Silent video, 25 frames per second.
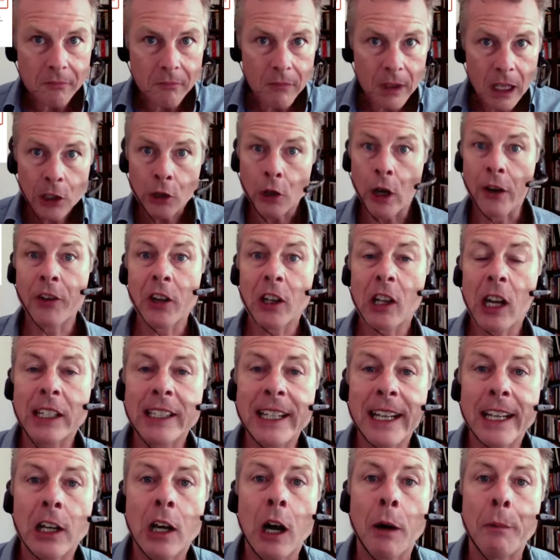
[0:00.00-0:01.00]
So if you'd like to
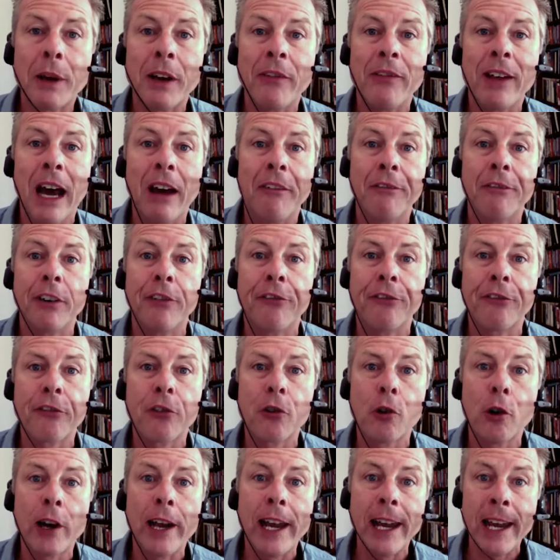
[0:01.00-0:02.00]
get a copy of that for
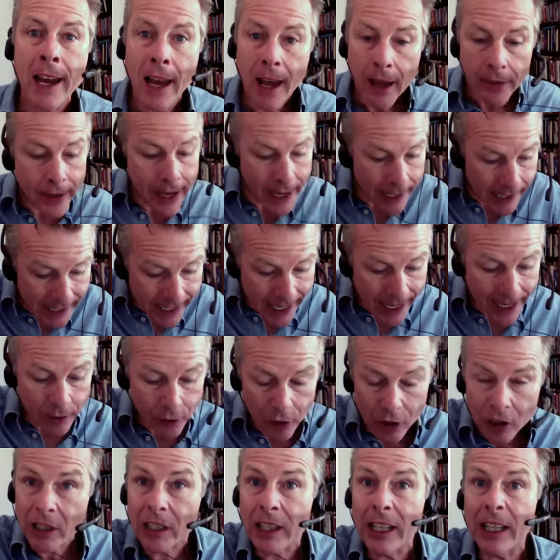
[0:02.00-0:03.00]
free, then again,
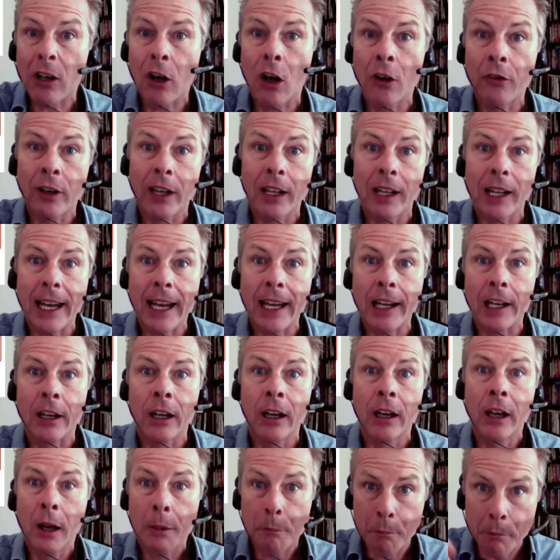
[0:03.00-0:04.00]
just click on the link
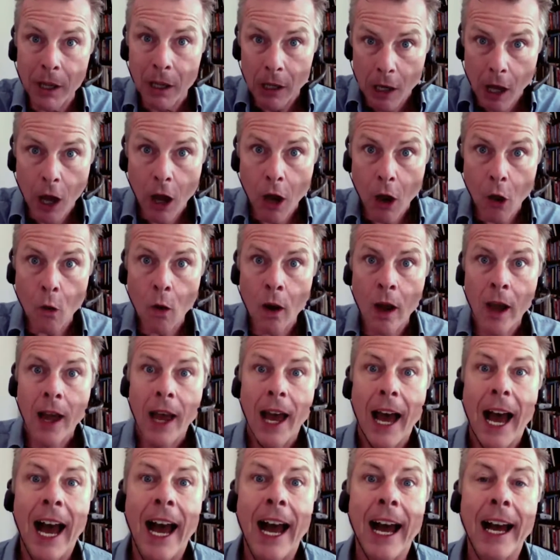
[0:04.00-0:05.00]
below
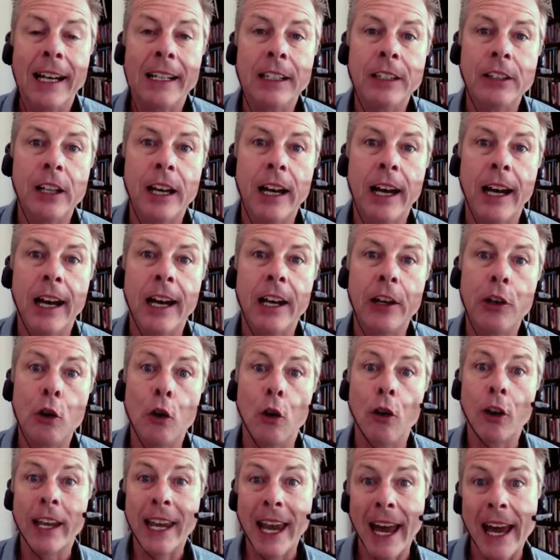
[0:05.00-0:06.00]
and
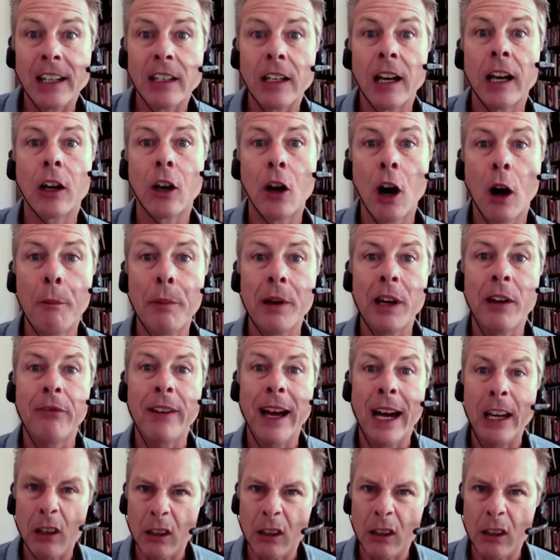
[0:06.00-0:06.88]
you'll get a copy of that.